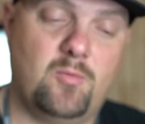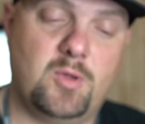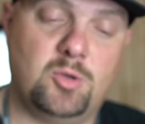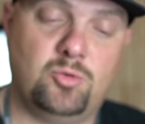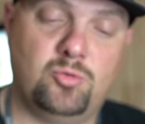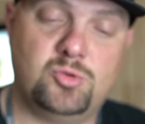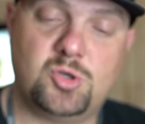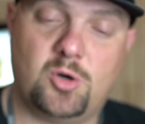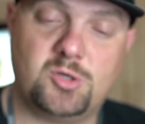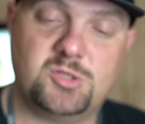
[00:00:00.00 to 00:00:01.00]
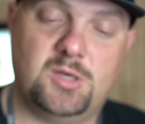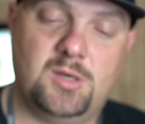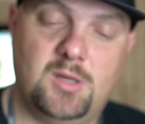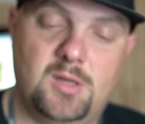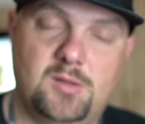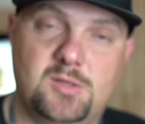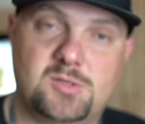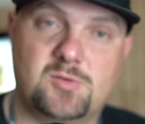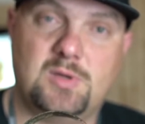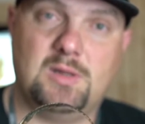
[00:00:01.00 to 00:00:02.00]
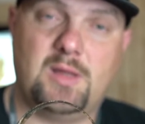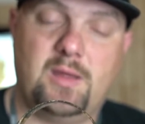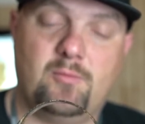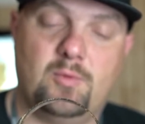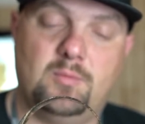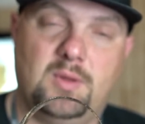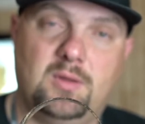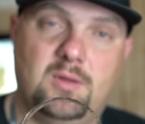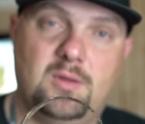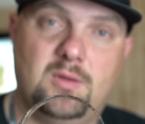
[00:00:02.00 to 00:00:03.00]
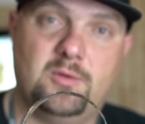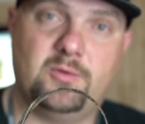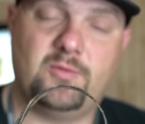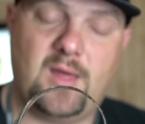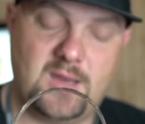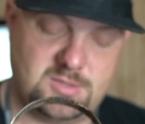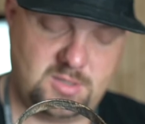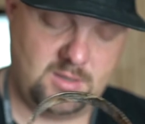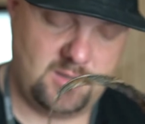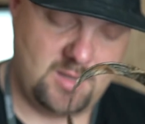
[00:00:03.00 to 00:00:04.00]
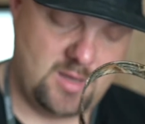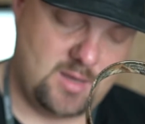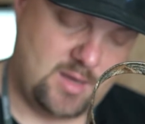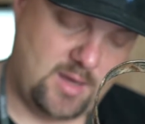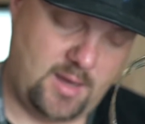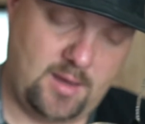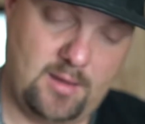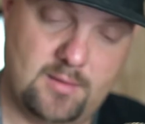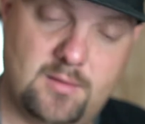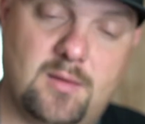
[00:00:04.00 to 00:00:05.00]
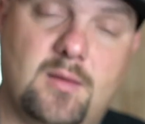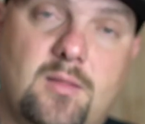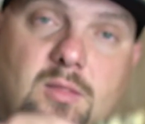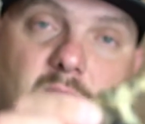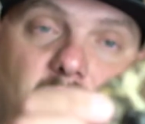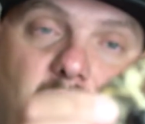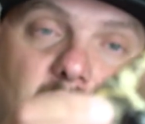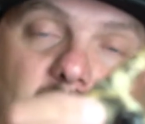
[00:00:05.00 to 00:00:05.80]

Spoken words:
When you do charge it, this green light will be flashing, and this green